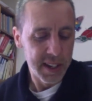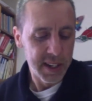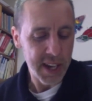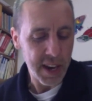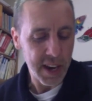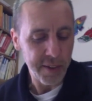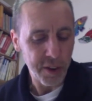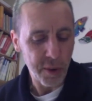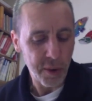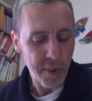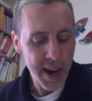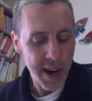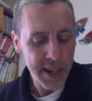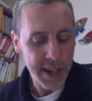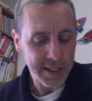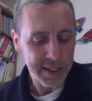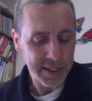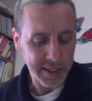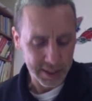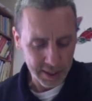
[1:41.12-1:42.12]
David
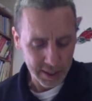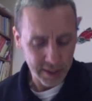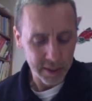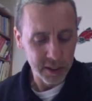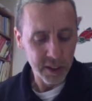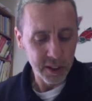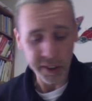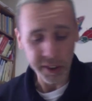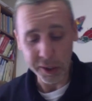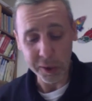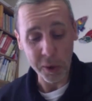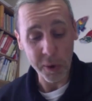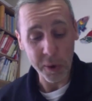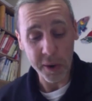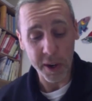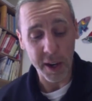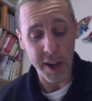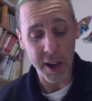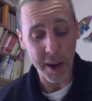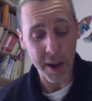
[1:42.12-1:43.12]
writes to the
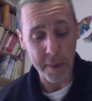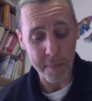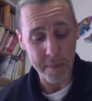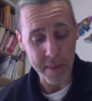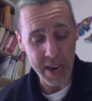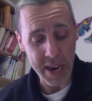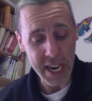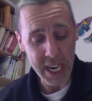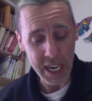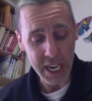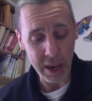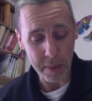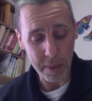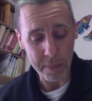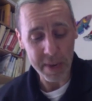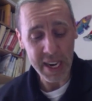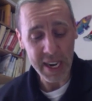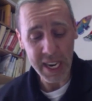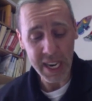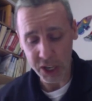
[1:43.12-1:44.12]
Lord, Make
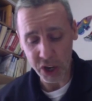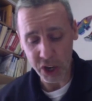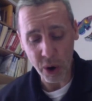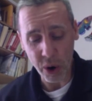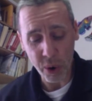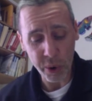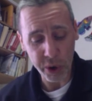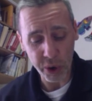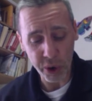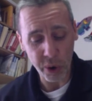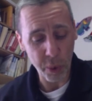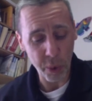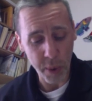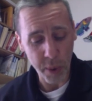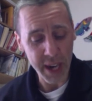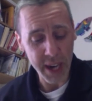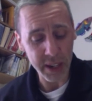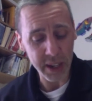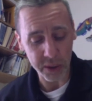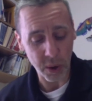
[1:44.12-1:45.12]
me know your
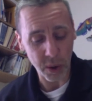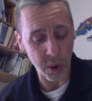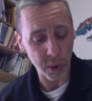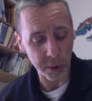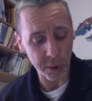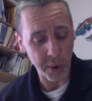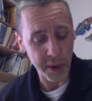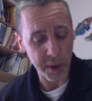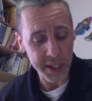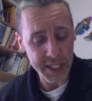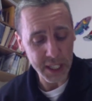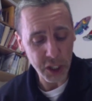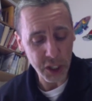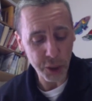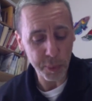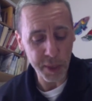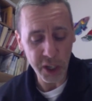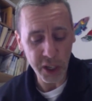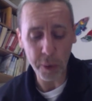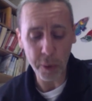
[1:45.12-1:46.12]
ways, O Lord.
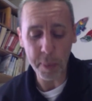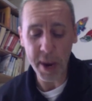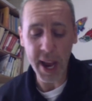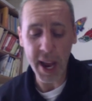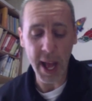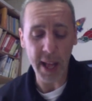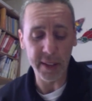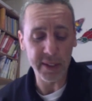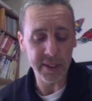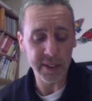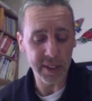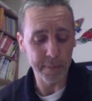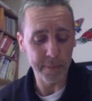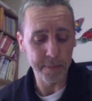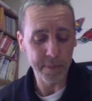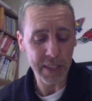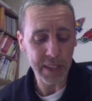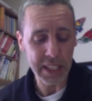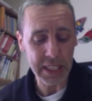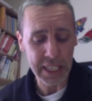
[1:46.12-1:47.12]
Teach me your paths.
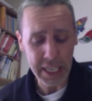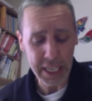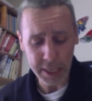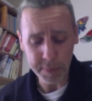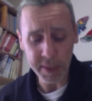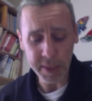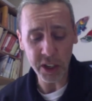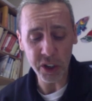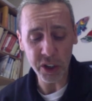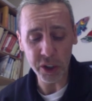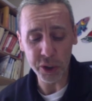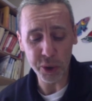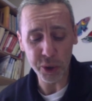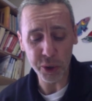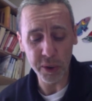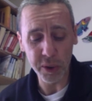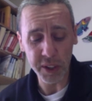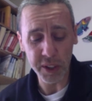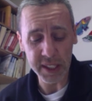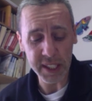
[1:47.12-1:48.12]
Lead me in your
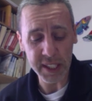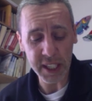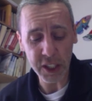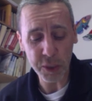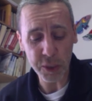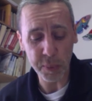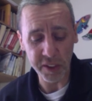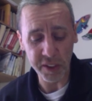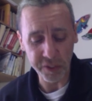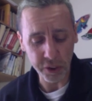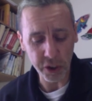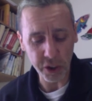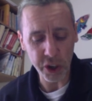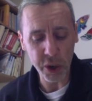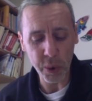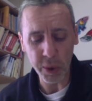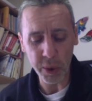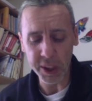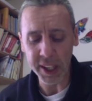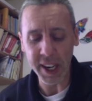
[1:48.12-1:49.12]
truth and teach me, for
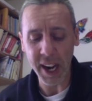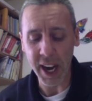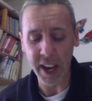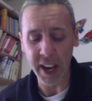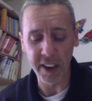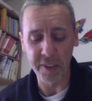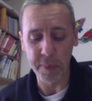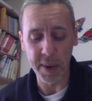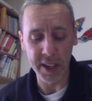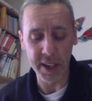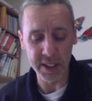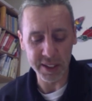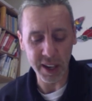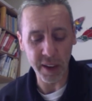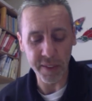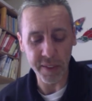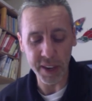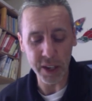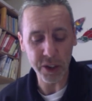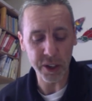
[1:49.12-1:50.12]
you are the God of my
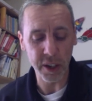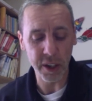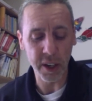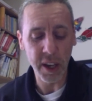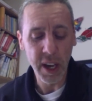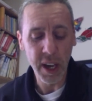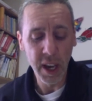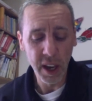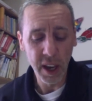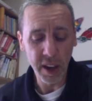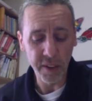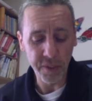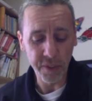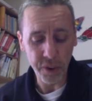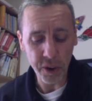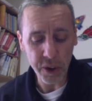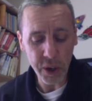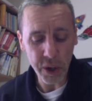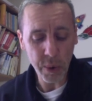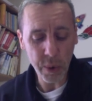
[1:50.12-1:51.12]
salvation, and for
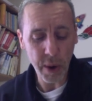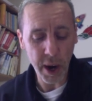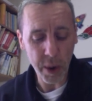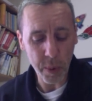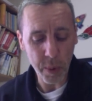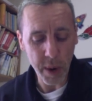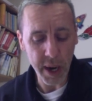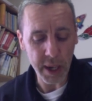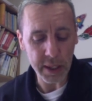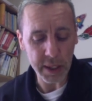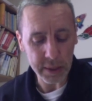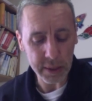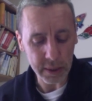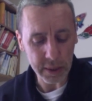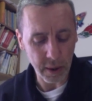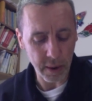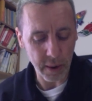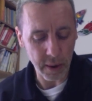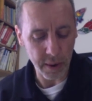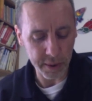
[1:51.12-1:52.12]
you I wait
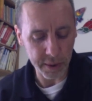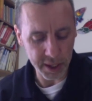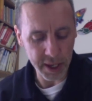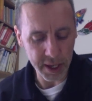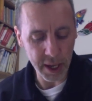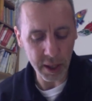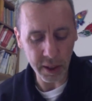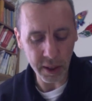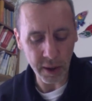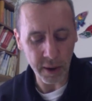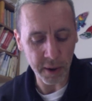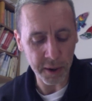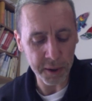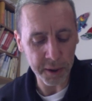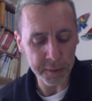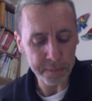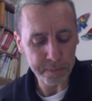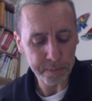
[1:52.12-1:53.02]
all the day long.